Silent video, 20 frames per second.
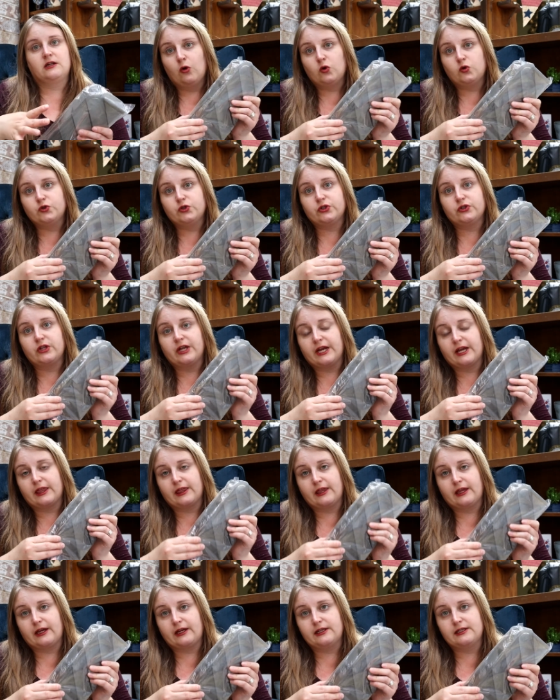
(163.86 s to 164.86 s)
holder
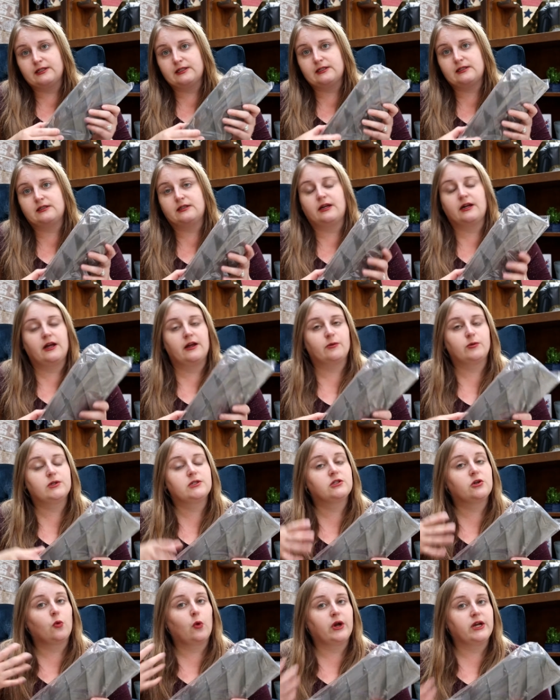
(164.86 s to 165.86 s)
like this that I
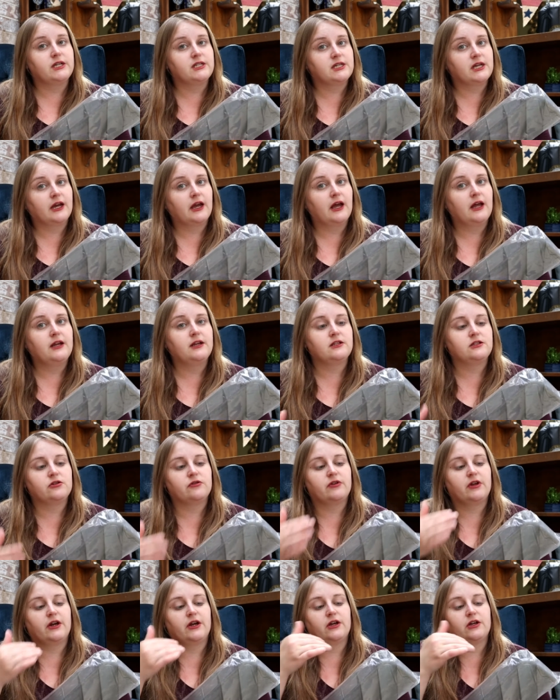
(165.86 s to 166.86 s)
was going to get
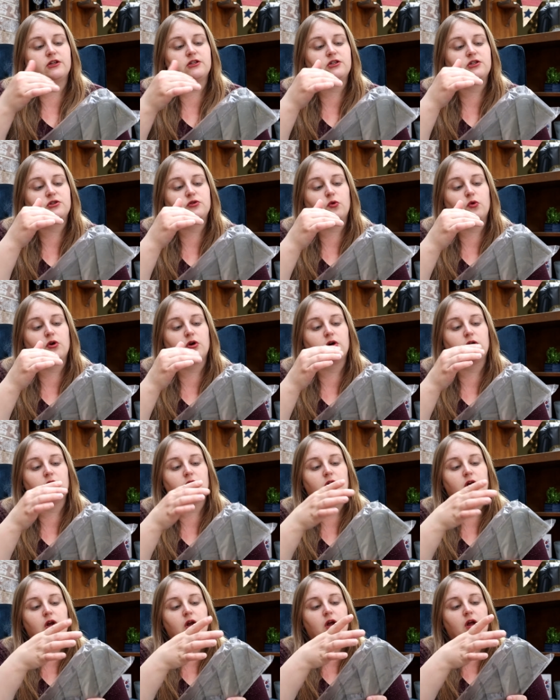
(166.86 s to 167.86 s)
so that I could
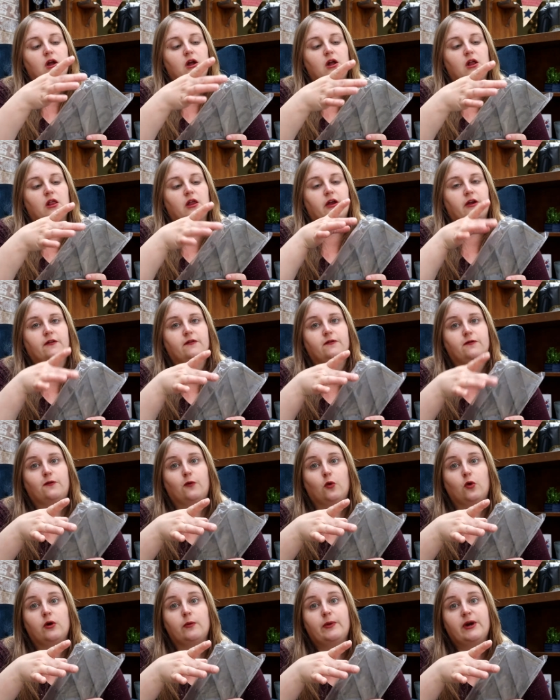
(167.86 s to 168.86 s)
store like
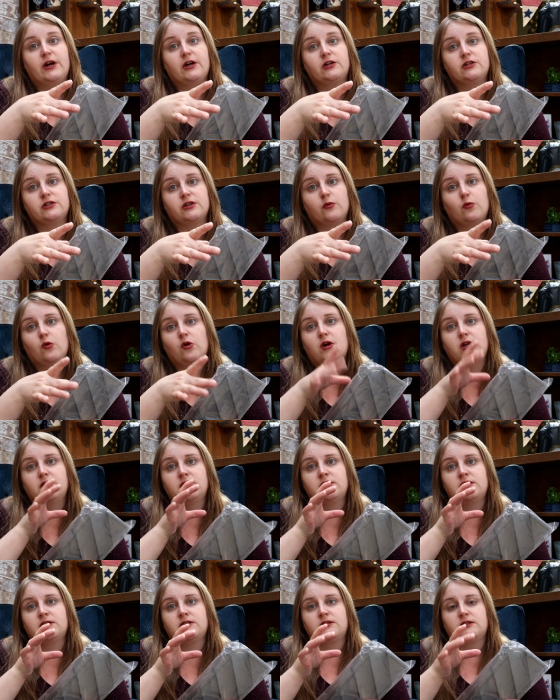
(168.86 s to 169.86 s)
four pairs at
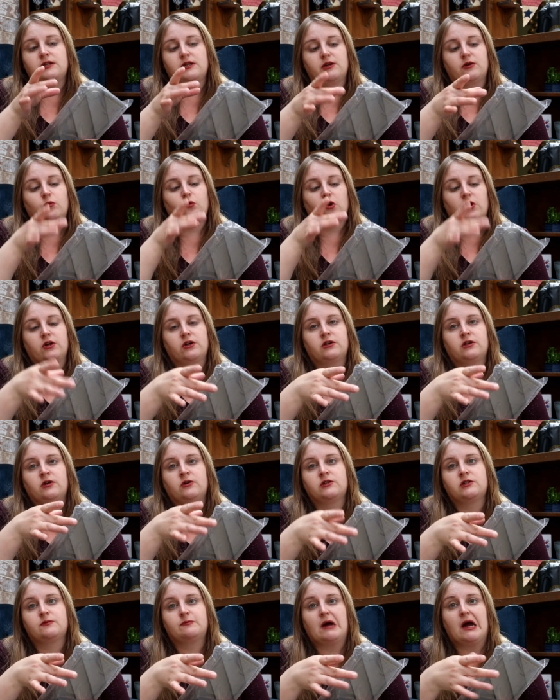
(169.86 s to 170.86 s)
once in
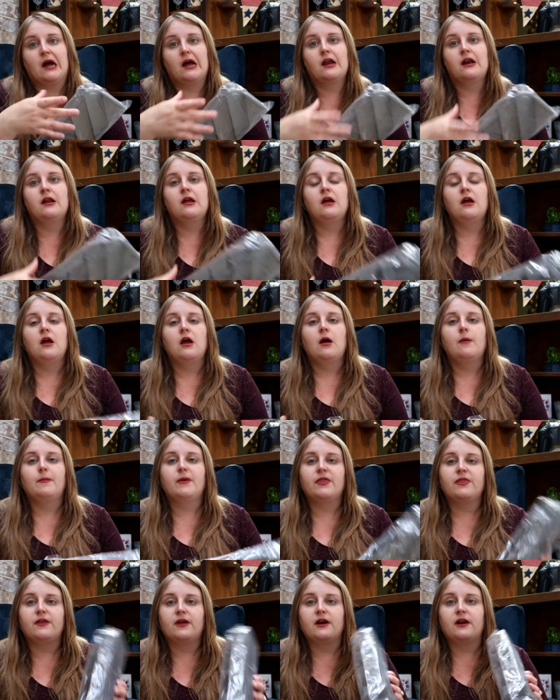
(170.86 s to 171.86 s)
one spot.
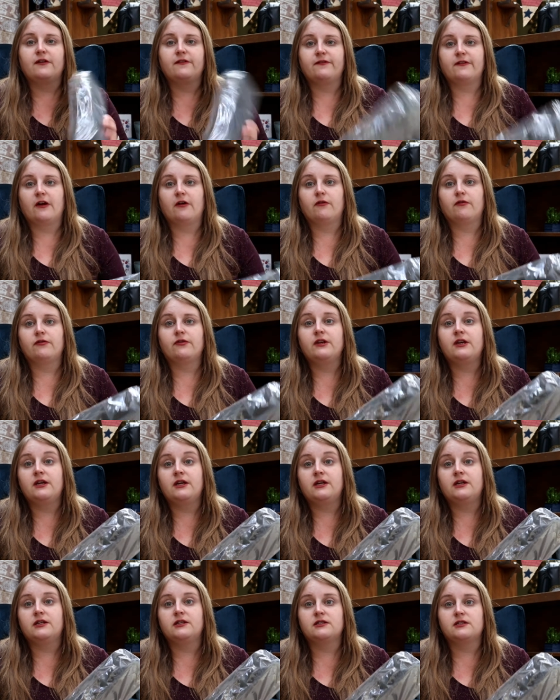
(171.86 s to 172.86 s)
But then I found
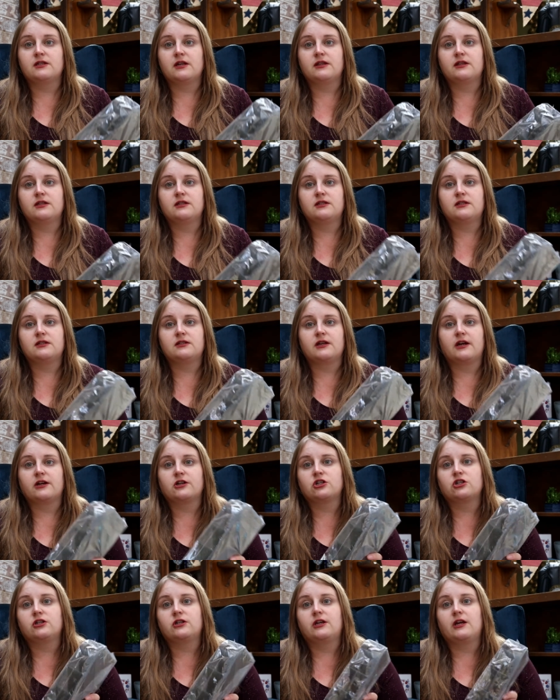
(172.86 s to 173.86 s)
these, and this is
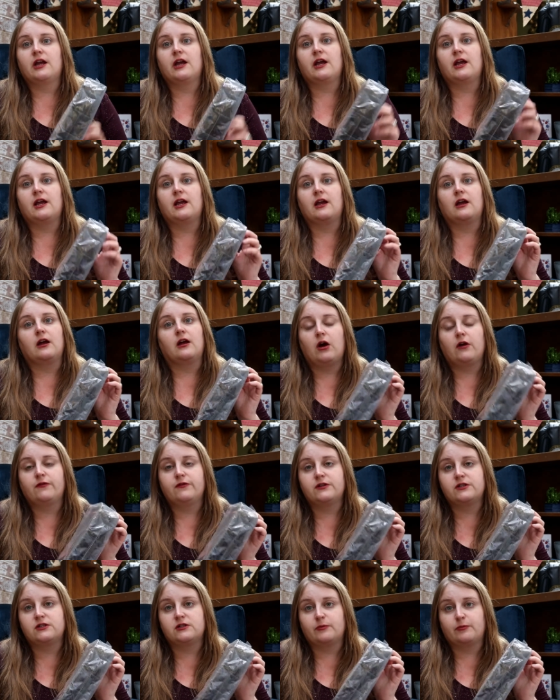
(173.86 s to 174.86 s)
actually a
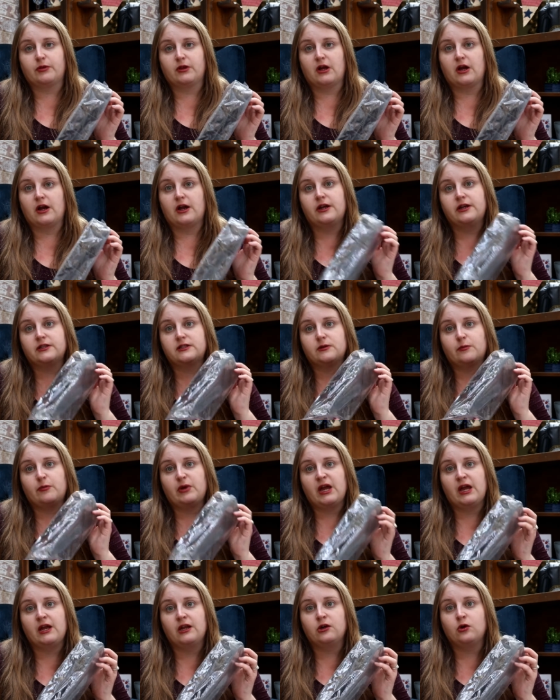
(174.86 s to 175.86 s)
office supply. It's a
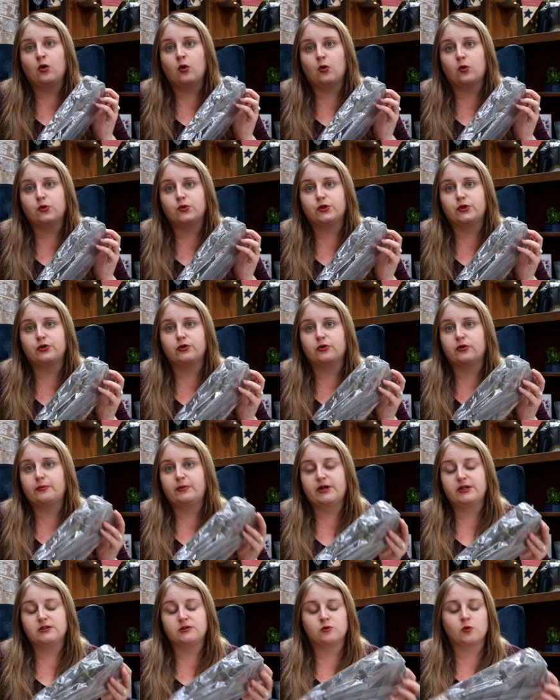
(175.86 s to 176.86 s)
pen holder or
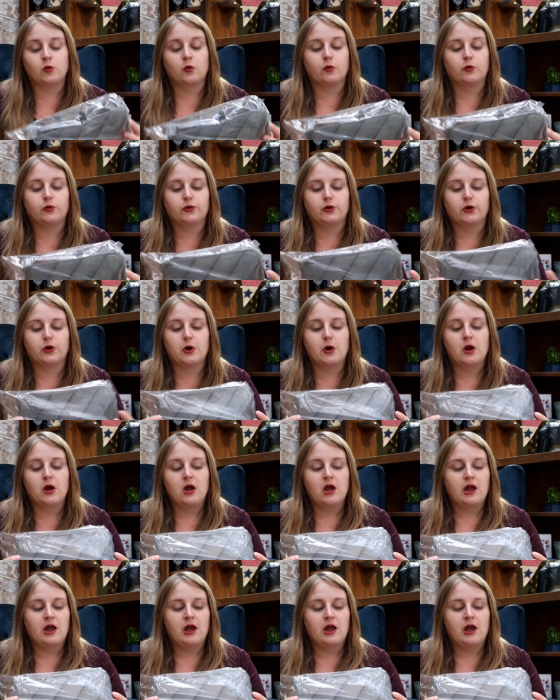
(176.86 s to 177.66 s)
pencil holder